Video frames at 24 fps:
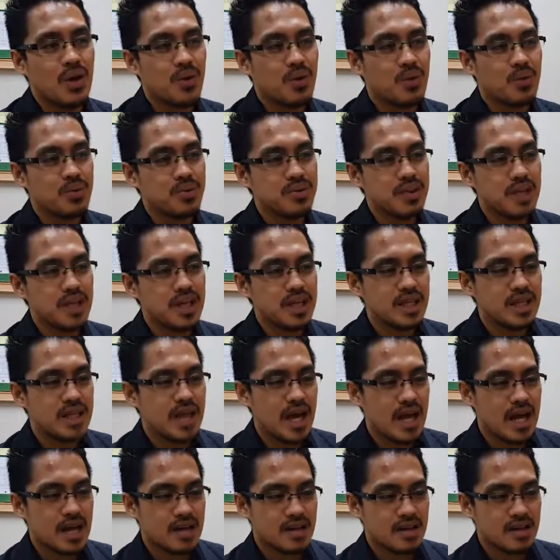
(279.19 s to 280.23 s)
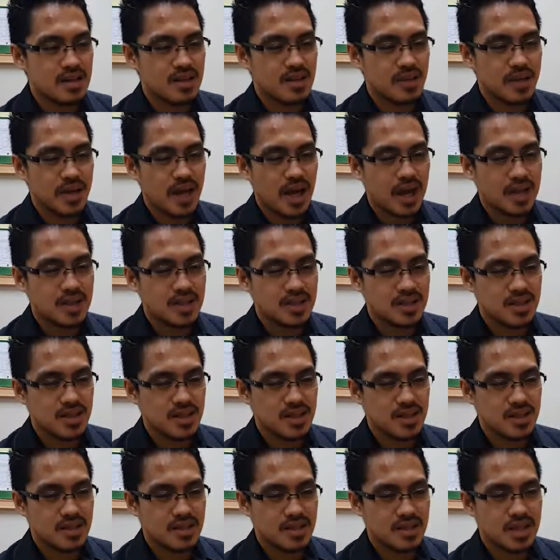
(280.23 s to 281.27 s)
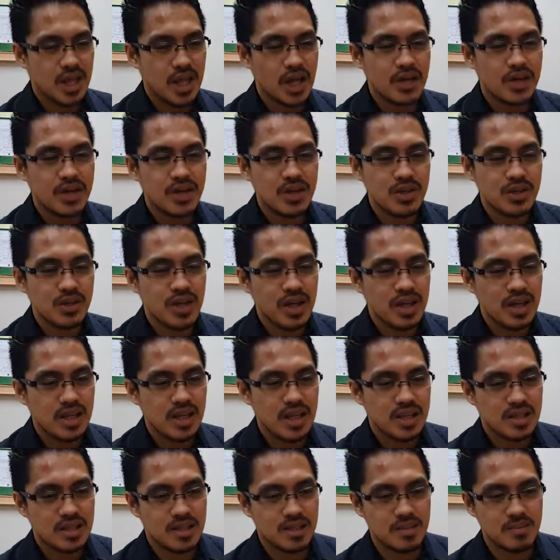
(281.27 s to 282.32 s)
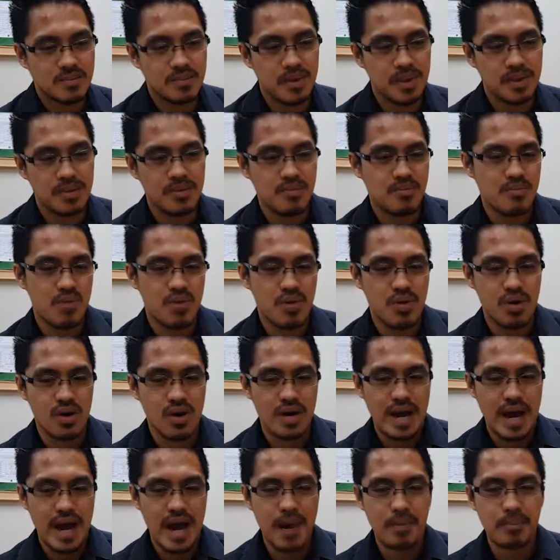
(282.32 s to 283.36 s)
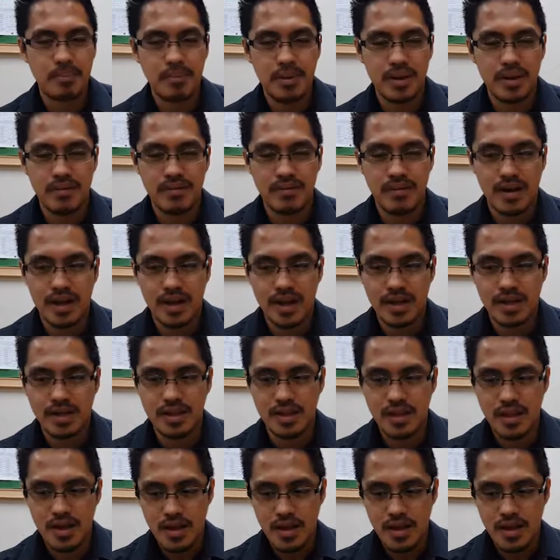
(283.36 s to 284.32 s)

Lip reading: only that the way I see it, their uniqueness has been more amplified,